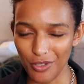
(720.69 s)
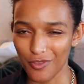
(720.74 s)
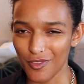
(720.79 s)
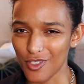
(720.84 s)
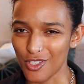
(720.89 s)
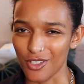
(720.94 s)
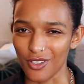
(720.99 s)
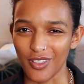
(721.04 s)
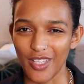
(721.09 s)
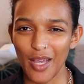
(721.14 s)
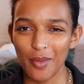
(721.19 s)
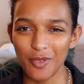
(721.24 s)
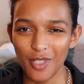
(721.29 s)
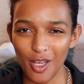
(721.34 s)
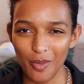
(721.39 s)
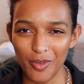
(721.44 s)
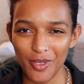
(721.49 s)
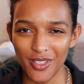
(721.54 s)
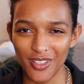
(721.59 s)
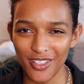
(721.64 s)
can fit your
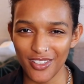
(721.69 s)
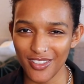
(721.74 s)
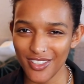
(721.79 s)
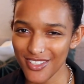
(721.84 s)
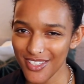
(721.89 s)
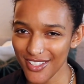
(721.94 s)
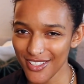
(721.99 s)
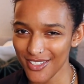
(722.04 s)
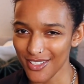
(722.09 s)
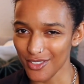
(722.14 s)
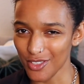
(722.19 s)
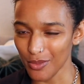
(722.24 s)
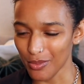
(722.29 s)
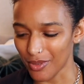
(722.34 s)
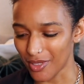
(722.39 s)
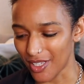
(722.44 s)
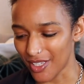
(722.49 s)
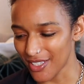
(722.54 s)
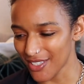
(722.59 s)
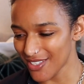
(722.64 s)
laptop in there. That's like such a
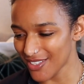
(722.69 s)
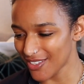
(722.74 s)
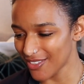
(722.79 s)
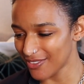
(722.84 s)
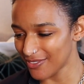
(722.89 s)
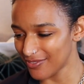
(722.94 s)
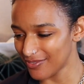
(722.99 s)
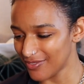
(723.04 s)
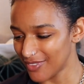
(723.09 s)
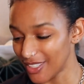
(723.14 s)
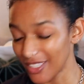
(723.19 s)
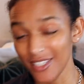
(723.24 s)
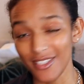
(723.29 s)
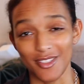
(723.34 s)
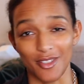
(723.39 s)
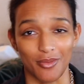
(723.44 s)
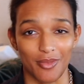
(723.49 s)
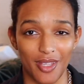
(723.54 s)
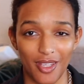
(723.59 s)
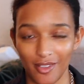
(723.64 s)
plus, at least
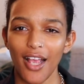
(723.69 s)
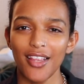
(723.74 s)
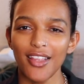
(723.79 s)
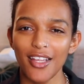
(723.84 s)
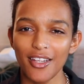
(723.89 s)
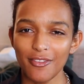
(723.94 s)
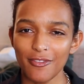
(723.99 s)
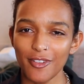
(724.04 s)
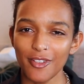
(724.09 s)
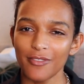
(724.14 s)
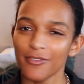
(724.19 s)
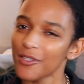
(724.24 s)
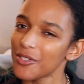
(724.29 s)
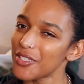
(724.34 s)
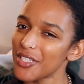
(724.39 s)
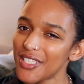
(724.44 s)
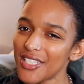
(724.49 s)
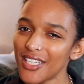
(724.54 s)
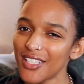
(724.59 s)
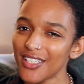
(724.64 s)
to me. And then for
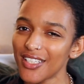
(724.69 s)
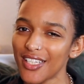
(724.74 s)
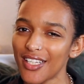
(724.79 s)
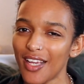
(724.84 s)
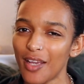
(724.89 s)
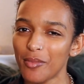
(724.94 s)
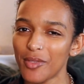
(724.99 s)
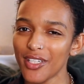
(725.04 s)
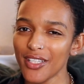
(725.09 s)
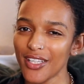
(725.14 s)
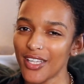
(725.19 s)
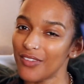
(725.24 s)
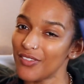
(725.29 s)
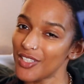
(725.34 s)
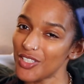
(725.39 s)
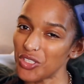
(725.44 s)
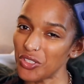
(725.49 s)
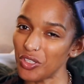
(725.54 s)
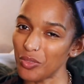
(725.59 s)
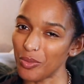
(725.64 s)
versatility, I'm gonna give
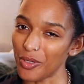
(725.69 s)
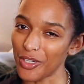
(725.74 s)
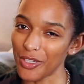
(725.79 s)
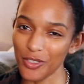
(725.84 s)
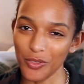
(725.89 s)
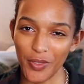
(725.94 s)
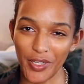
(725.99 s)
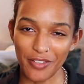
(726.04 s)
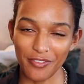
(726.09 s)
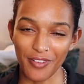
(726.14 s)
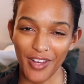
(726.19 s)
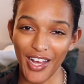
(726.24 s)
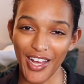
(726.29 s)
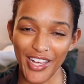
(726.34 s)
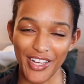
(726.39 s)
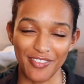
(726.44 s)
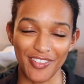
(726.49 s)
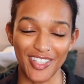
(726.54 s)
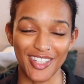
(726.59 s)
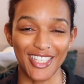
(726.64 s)
it to the Birkin
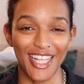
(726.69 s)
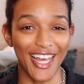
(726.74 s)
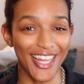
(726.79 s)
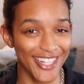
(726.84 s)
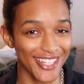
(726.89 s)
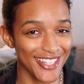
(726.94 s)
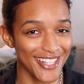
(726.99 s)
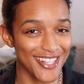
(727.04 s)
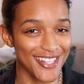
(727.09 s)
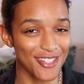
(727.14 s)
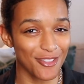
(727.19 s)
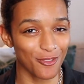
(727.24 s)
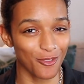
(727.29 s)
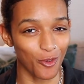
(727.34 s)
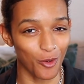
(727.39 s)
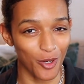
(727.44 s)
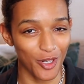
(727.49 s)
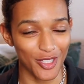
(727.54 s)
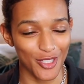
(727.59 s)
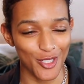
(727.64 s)
25, and that is
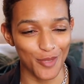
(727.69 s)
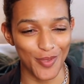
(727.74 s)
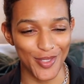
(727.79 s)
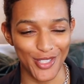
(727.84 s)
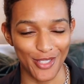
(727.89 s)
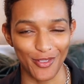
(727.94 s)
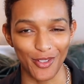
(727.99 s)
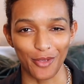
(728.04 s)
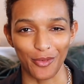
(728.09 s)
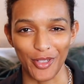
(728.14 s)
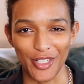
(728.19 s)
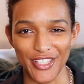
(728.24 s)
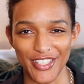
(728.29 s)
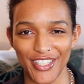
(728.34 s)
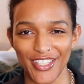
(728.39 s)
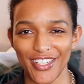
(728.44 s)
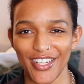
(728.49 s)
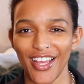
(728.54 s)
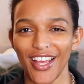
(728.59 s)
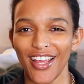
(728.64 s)
for the specific
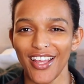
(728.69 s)
reason